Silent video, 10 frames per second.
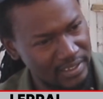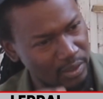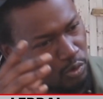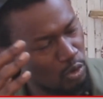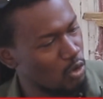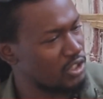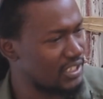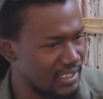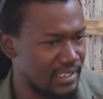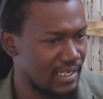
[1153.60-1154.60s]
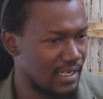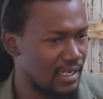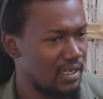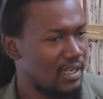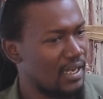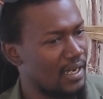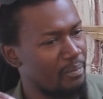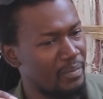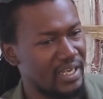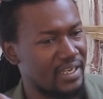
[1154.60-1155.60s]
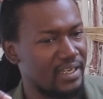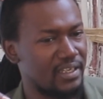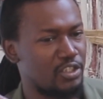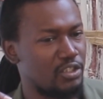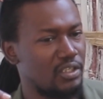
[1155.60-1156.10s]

they will go sit there and make a,